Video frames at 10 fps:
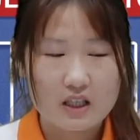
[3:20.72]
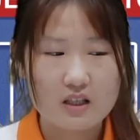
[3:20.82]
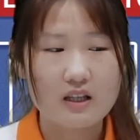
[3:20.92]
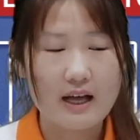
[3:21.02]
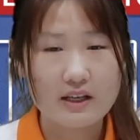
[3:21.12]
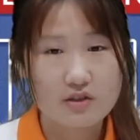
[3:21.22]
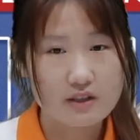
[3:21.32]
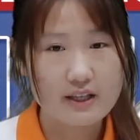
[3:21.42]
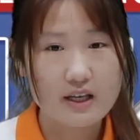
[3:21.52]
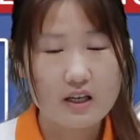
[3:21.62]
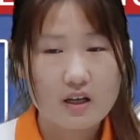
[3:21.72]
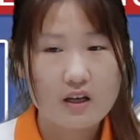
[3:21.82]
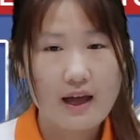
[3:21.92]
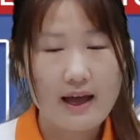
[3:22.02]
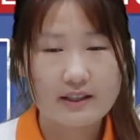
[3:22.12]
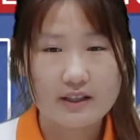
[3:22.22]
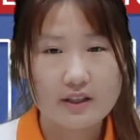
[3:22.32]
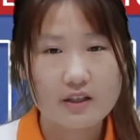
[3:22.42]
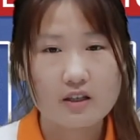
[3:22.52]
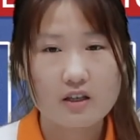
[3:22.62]
Actually, at
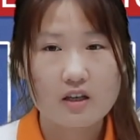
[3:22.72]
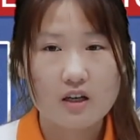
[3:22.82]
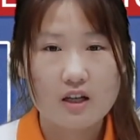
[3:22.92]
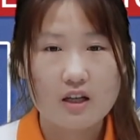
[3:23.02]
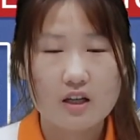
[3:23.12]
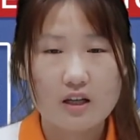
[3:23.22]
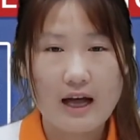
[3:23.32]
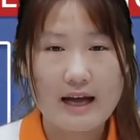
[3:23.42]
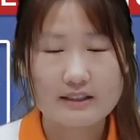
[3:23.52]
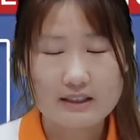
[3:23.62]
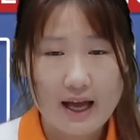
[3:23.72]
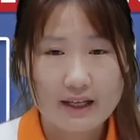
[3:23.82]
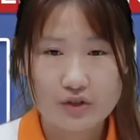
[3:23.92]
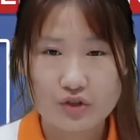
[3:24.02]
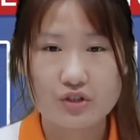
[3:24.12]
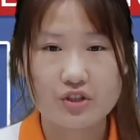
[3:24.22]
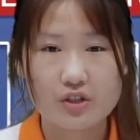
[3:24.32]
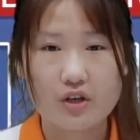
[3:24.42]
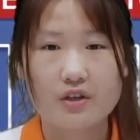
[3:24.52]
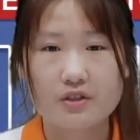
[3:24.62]
here, I'd like to
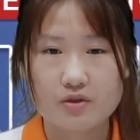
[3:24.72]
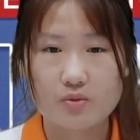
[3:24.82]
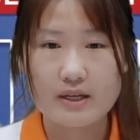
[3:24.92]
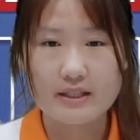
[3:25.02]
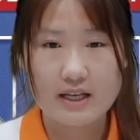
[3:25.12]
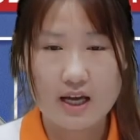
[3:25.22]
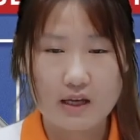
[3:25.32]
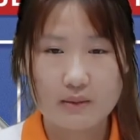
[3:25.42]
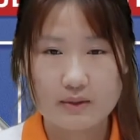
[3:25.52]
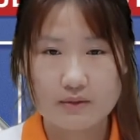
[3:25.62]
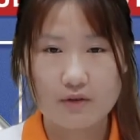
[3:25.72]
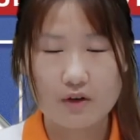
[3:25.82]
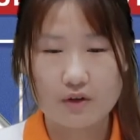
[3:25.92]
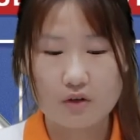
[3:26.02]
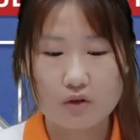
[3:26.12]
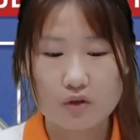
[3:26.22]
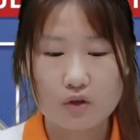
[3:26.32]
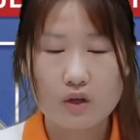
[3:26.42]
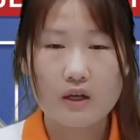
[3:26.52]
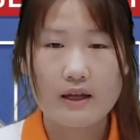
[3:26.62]
share 3 tips for
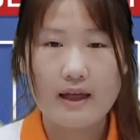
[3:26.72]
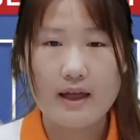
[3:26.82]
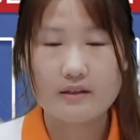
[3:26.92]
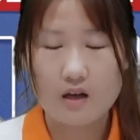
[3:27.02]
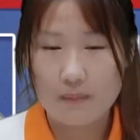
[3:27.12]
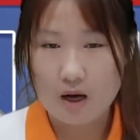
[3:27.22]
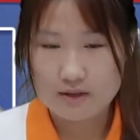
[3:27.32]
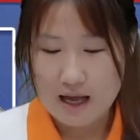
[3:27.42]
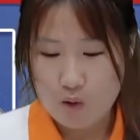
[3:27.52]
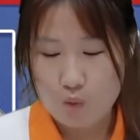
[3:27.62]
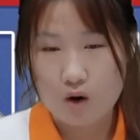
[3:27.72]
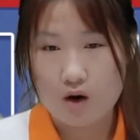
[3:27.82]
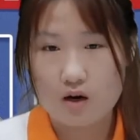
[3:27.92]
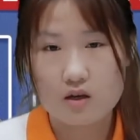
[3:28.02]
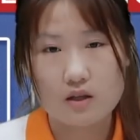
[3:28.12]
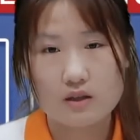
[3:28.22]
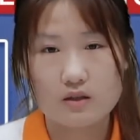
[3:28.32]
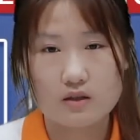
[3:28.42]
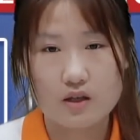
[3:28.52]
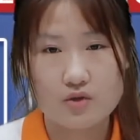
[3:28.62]
you and about our
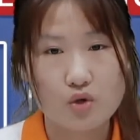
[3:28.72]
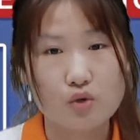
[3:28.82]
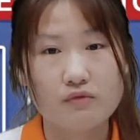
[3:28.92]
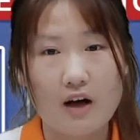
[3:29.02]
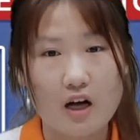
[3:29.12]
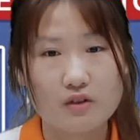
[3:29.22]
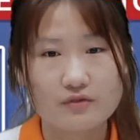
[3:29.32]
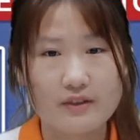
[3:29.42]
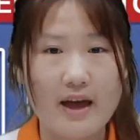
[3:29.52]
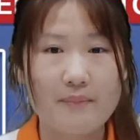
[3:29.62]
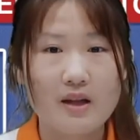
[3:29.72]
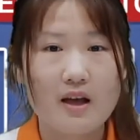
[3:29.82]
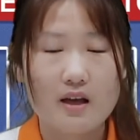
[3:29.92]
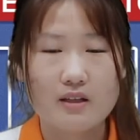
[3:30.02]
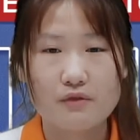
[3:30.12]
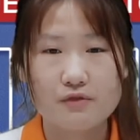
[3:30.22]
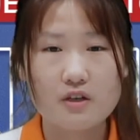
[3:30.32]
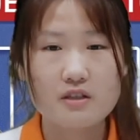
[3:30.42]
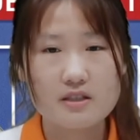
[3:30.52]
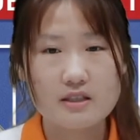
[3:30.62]
control valve. Yep. The
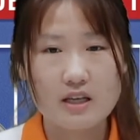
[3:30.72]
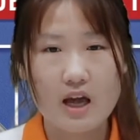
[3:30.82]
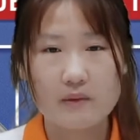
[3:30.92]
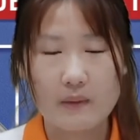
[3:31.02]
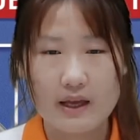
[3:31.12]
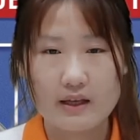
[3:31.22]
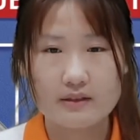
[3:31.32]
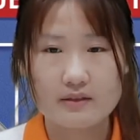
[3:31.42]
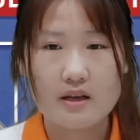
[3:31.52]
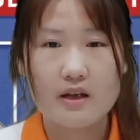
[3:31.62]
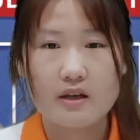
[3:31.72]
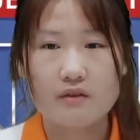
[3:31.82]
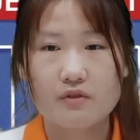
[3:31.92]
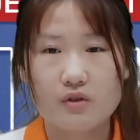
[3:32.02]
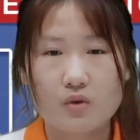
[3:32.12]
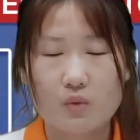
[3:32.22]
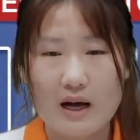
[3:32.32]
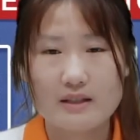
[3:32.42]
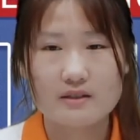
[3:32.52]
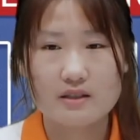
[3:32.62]
first tip is if you
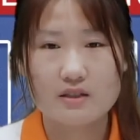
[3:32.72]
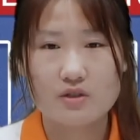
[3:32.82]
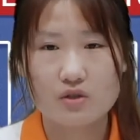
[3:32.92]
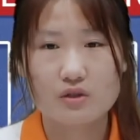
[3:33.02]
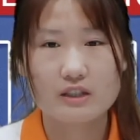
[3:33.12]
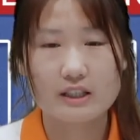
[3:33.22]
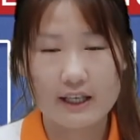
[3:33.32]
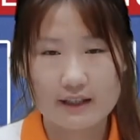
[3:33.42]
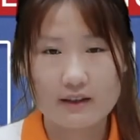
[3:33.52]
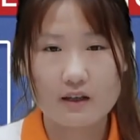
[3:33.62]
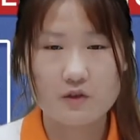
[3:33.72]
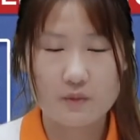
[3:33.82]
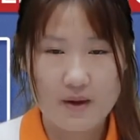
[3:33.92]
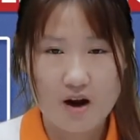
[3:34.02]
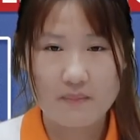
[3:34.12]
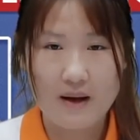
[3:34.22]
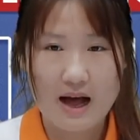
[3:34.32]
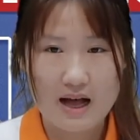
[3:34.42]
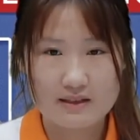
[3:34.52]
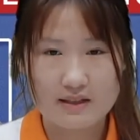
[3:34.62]
want to clean the spare
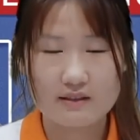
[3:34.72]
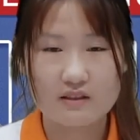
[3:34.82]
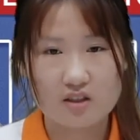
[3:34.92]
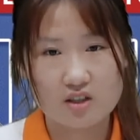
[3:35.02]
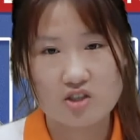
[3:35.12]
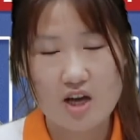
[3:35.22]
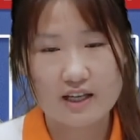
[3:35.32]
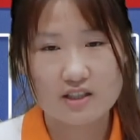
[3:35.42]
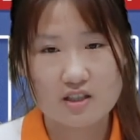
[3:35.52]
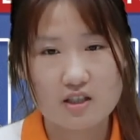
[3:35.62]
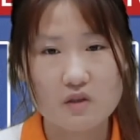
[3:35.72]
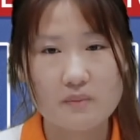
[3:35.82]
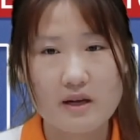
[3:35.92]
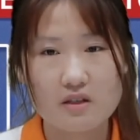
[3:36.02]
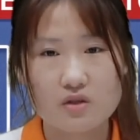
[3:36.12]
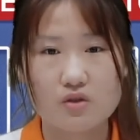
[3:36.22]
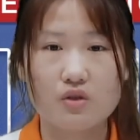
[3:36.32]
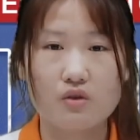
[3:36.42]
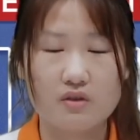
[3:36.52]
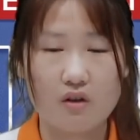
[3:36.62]
parts in the injector, you better to
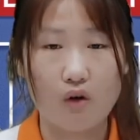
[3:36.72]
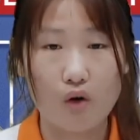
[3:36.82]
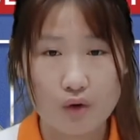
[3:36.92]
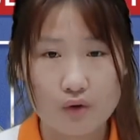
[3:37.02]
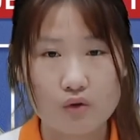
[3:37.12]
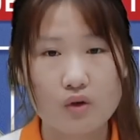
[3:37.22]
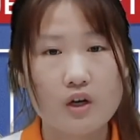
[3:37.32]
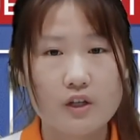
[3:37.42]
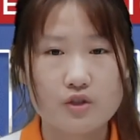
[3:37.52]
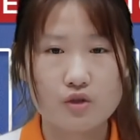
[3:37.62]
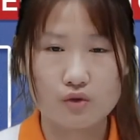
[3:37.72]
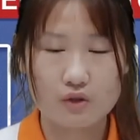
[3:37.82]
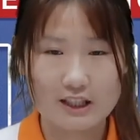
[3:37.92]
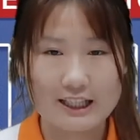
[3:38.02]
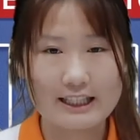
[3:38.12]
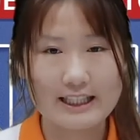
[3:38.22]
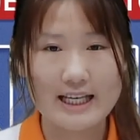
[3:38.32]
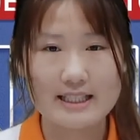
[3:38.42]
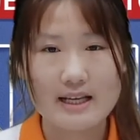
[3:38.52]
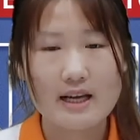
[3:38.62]
use the oil to clean
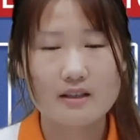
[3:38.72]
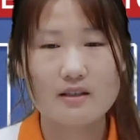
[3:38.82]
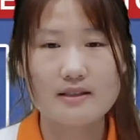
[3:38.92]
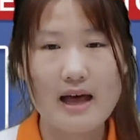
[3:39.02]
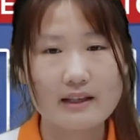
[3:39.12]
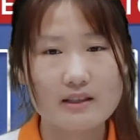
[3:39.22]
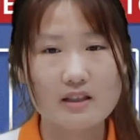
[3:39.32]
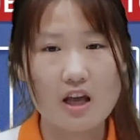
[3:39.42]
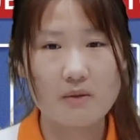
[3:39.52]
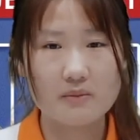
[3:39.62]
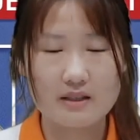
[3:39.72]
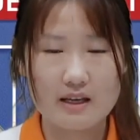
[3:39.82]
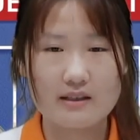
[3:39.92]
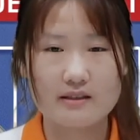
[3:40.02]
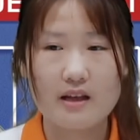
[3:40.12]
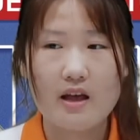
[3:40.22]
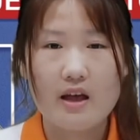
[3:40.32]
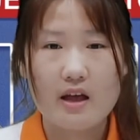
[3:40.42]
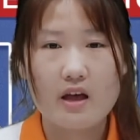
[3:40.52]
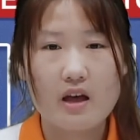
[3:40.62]
it. The second tip is
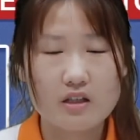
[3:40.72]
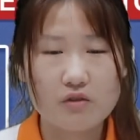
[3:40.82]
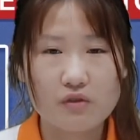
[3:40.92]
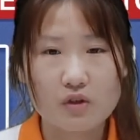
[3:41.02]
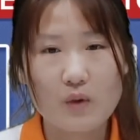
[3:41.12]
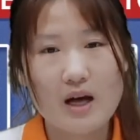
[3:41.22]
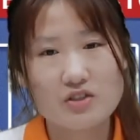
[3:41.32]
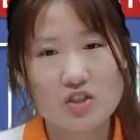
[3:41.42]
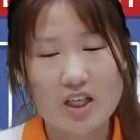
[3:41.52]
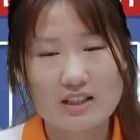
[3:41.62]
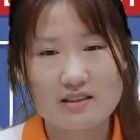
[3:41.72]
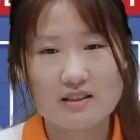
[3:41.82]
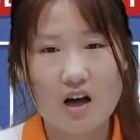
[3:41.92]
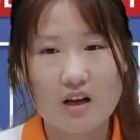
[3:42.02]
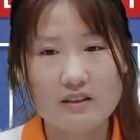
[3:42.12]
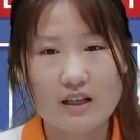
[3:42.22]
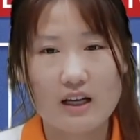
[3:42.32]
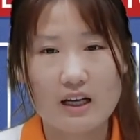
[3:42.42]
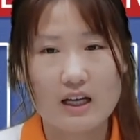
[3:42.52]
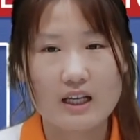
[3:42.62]
if you want to install
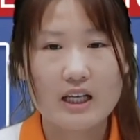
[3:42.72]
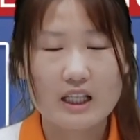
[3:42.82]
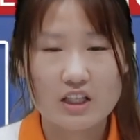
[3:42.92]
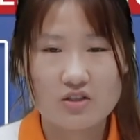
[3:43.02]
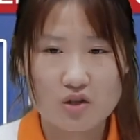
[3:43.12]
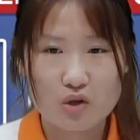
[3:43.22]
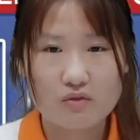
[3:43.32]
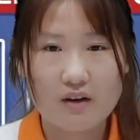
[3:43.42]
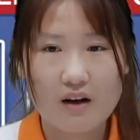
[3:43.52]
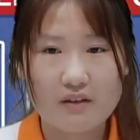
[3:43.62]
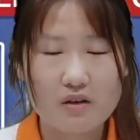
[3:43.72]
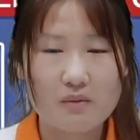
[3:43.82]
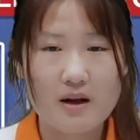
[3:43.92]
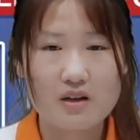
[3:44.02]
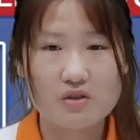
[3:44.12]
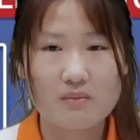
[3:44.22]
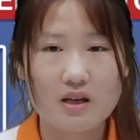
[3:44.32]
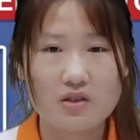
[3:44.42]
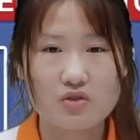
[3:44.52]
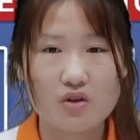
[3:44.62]
the control valve, you'd better to
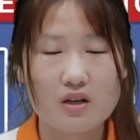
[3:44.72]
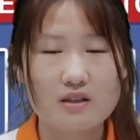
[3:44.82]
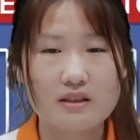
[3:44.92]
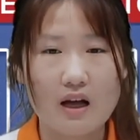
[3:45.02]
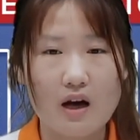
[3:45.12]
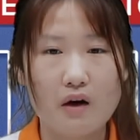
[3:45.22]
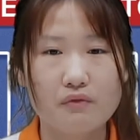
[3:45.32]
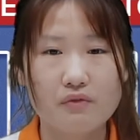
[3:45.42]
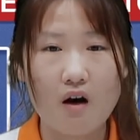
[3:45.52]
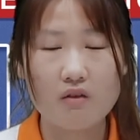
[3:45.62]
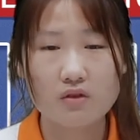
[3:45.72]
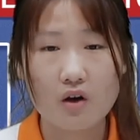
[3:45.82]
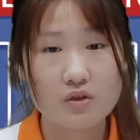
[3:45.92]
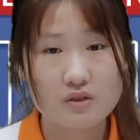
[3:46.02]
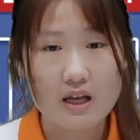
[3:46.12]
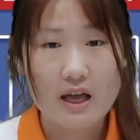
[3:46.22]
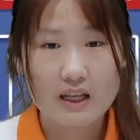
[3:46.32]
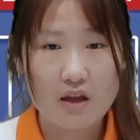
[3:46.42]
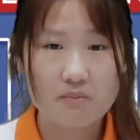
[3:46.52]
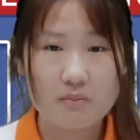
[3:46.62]
make sure the valve rod
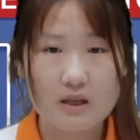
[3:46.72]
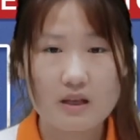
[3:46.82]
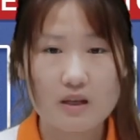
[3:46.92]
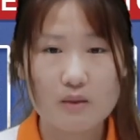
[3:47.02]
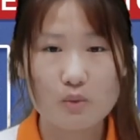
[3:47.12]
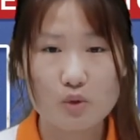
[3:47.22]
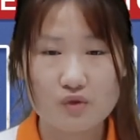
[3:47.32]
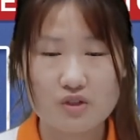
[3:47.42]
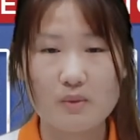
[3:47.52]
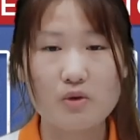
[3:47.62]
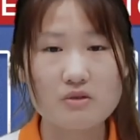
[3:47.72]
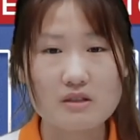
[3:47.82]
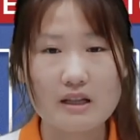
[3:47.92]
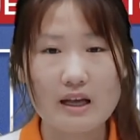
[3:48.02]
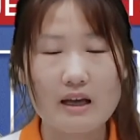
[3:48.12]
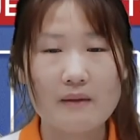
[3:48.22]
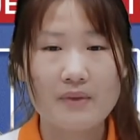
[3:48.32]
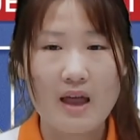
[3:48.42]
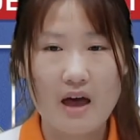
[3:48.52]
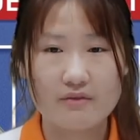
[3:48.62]
can be moved smoothly
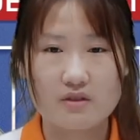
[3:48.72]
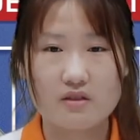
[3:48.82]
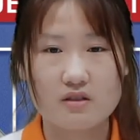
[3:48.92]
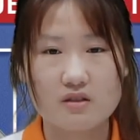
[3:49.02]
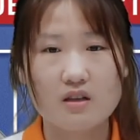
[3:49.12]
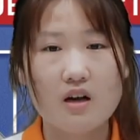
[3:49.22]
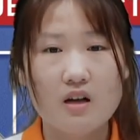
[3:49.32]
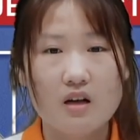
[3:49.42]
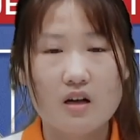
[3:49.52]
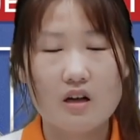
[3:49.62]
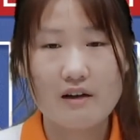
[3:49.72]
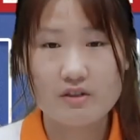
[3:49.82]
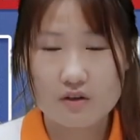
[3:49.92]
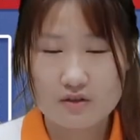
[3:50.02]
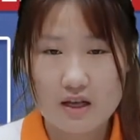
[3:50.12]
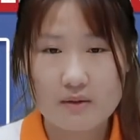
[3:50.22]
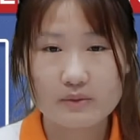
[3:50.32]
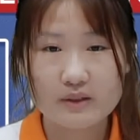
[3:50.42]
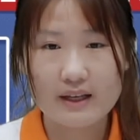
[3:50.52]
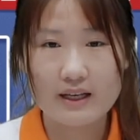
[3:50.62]
after
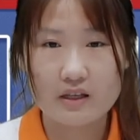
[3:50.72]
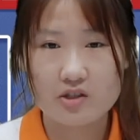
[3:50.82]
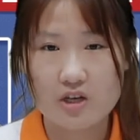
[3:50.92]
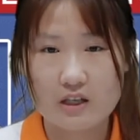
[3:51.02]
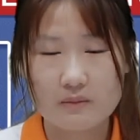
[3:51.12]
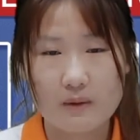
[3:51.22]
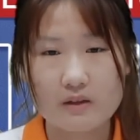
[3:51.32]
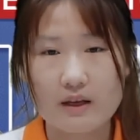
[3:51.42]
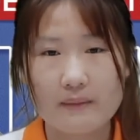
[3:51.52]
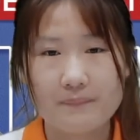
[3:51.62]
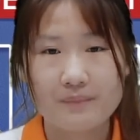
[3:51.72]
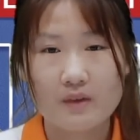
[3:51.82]
assembly inject body.